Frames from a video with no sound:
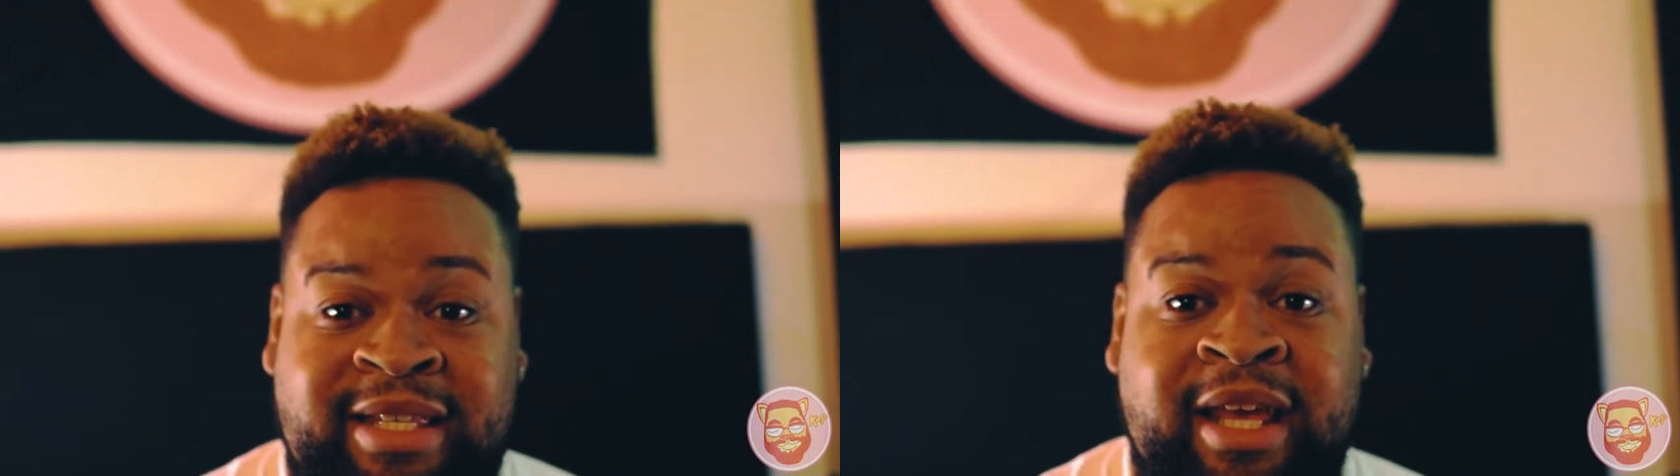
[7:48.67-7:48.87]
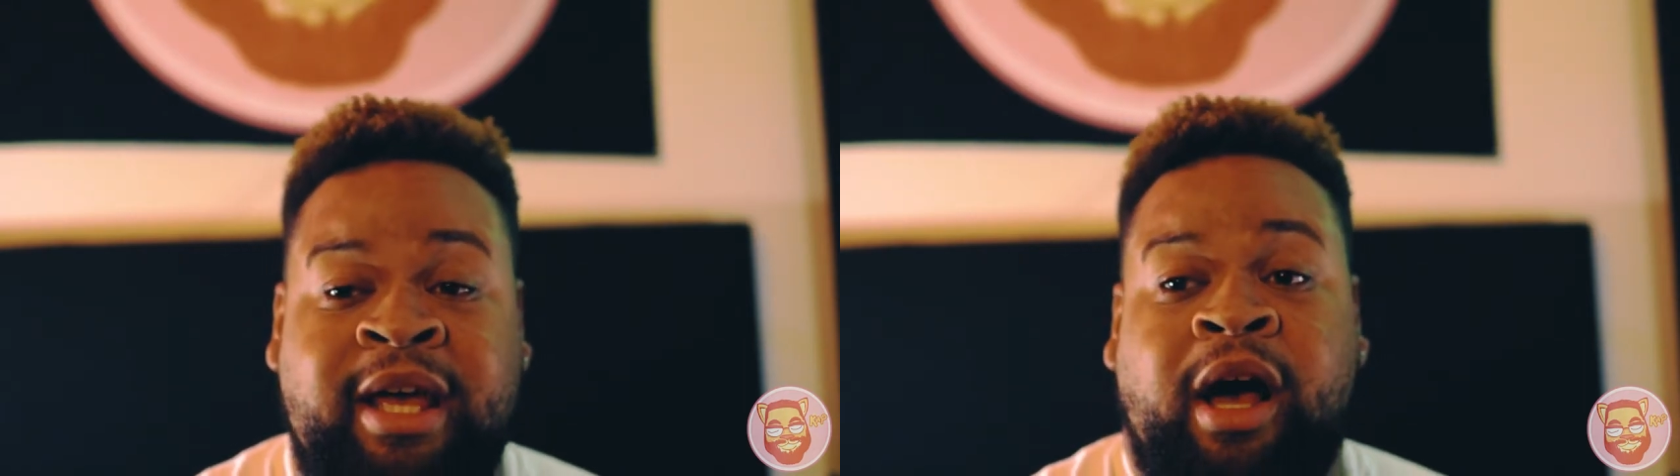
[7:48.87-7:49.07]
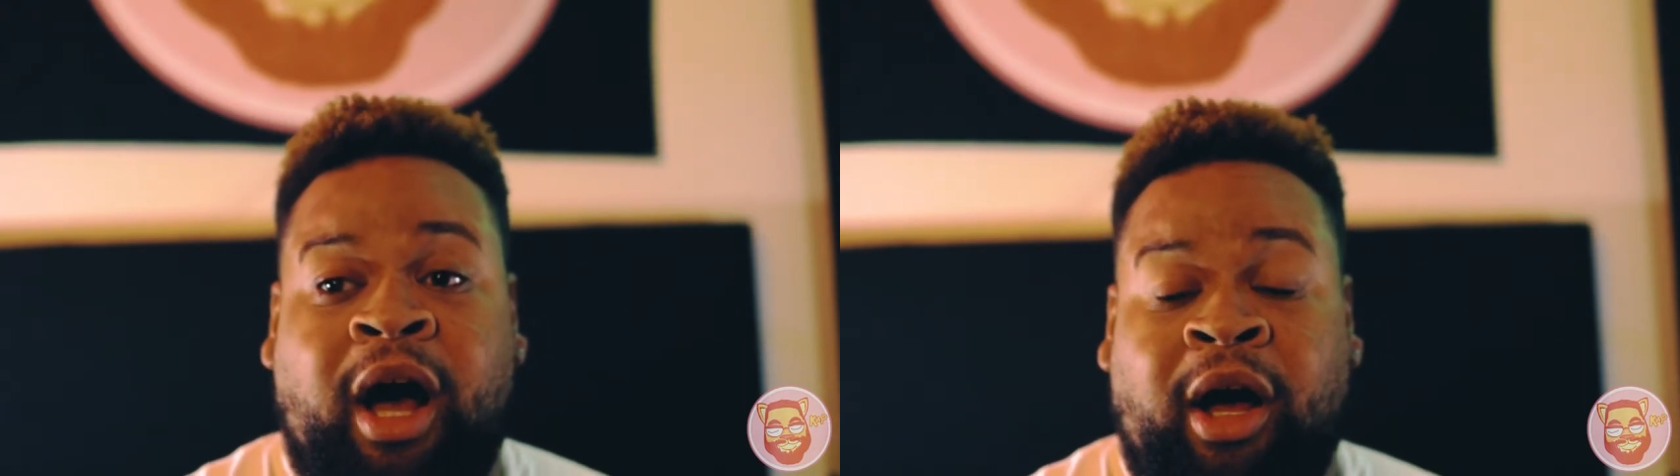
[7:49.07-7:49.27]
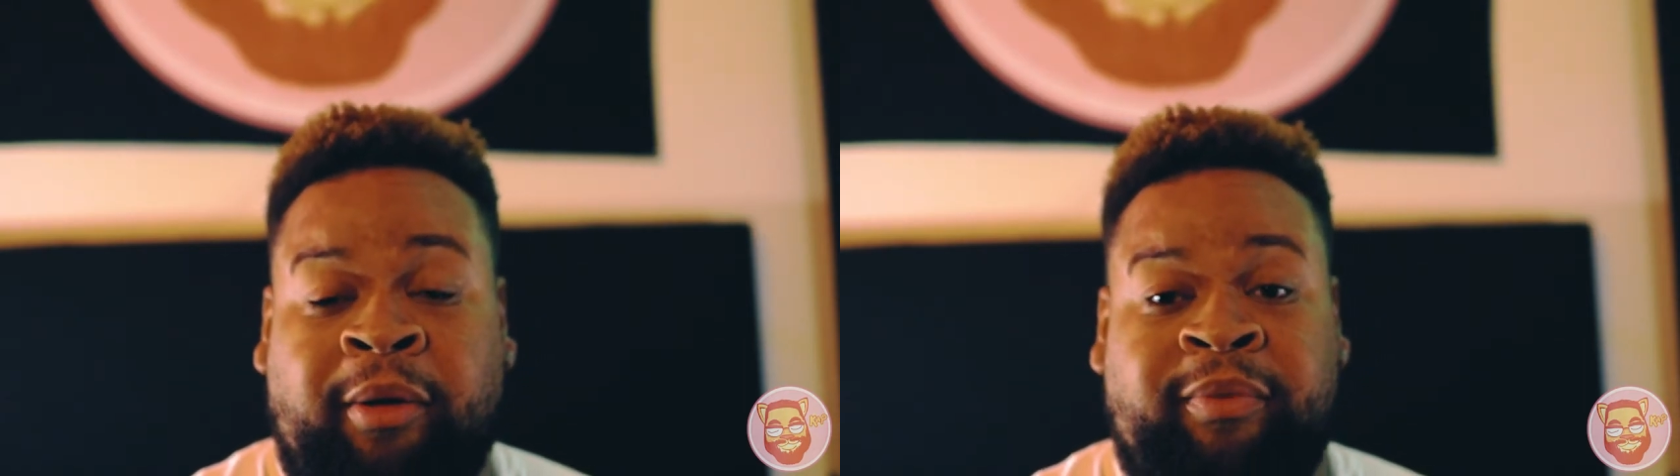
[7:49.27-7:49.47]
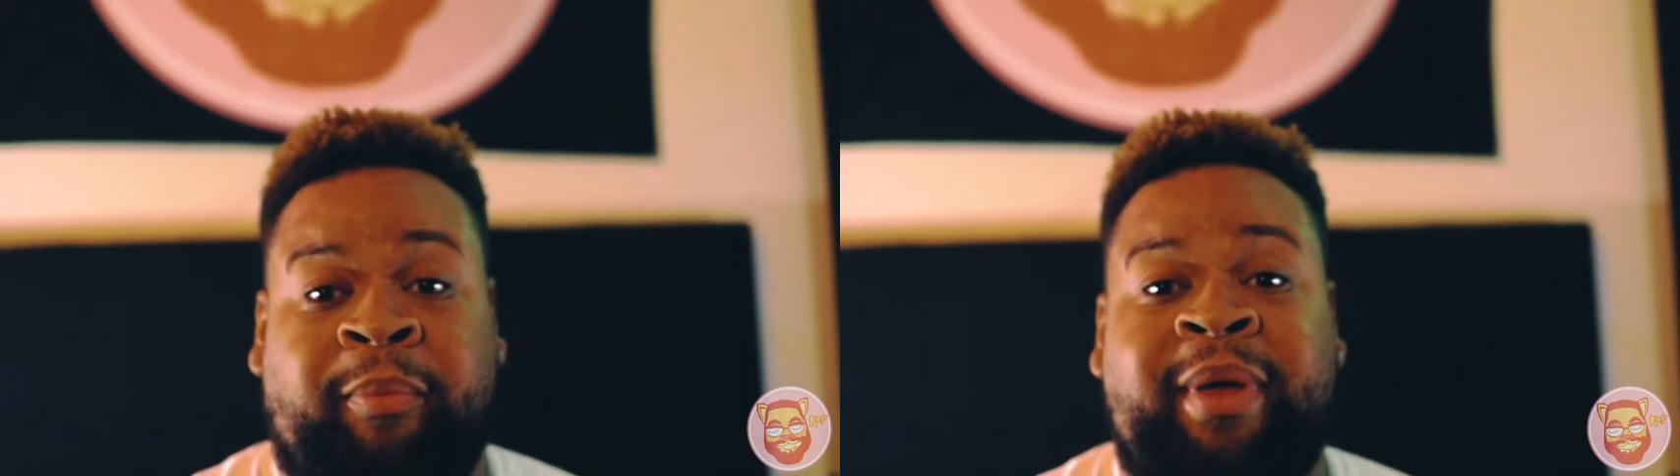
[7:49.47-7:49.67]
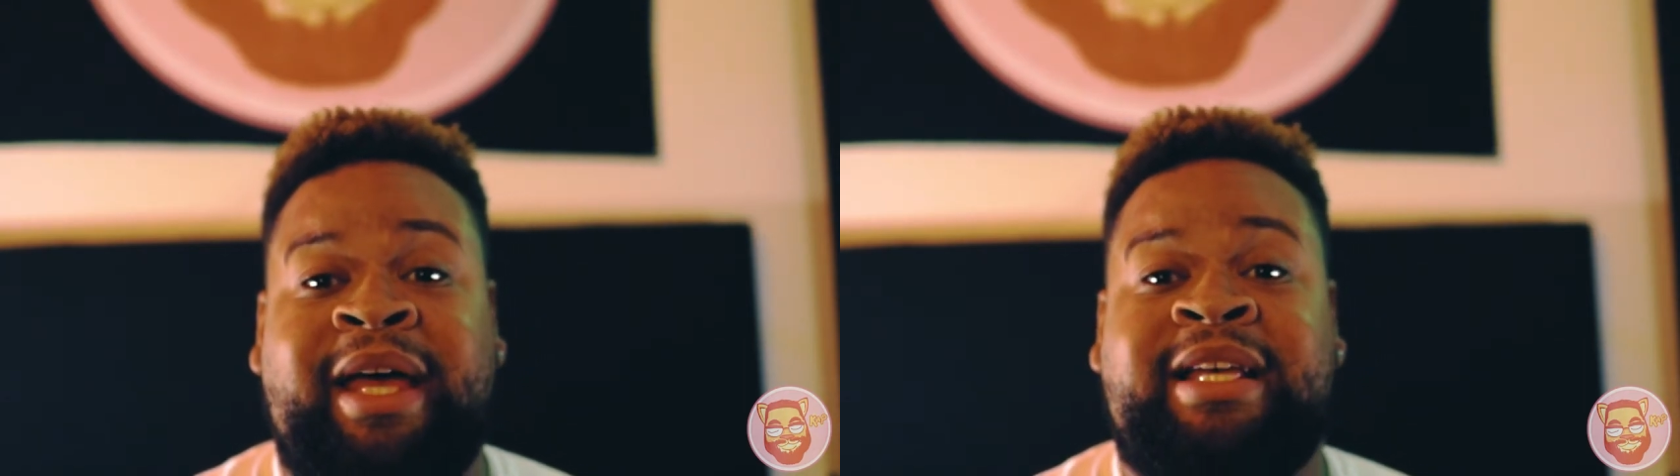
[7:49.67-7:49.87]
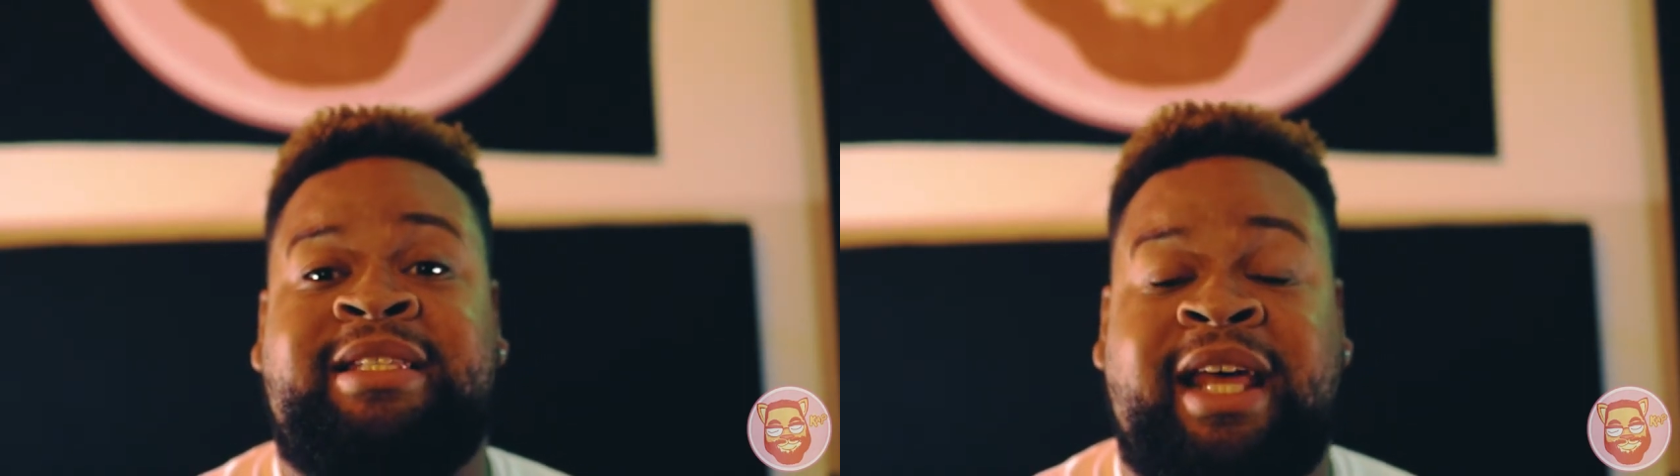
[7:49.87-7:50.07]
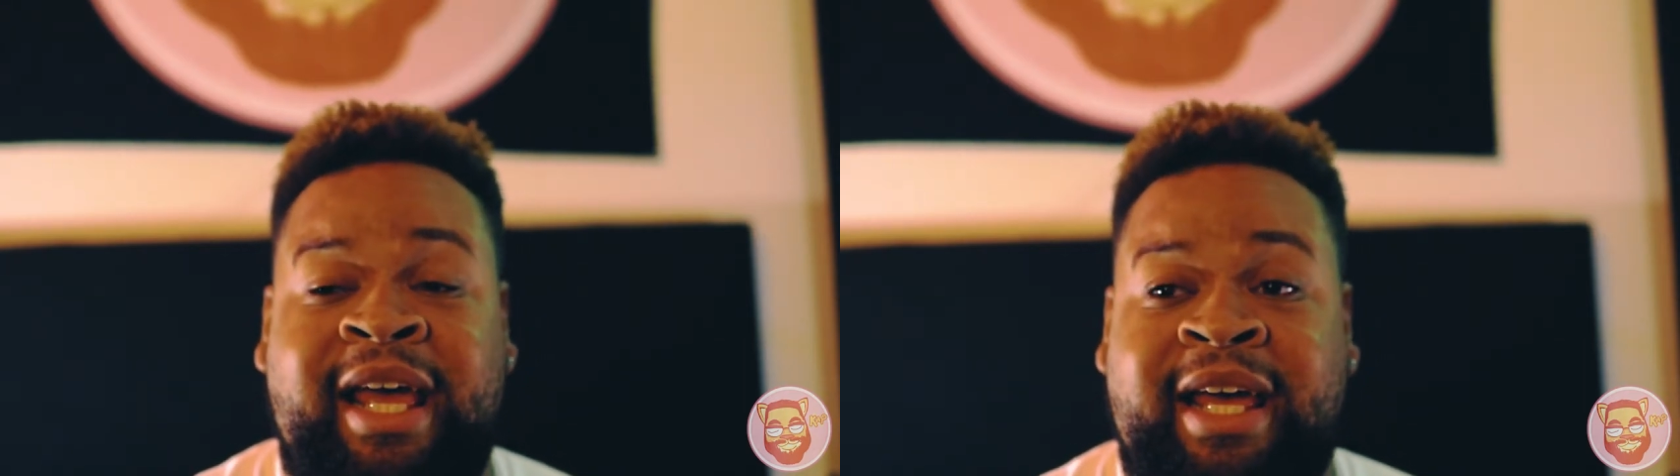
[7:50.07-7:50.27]
The biggest
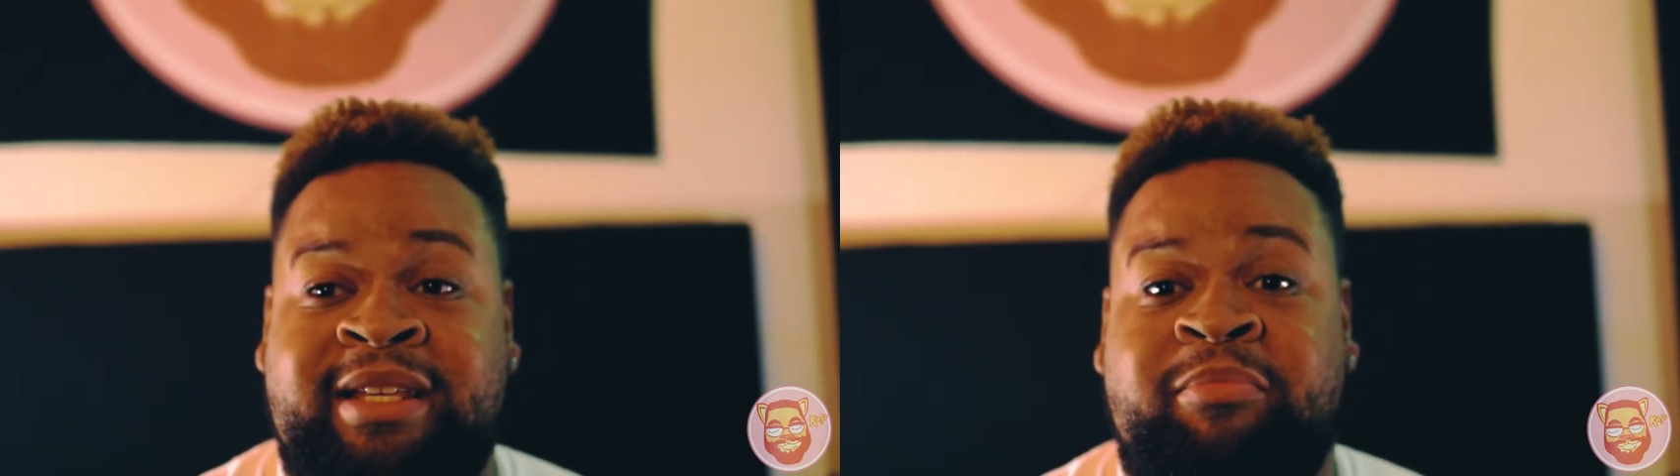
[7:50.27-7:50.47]
thing is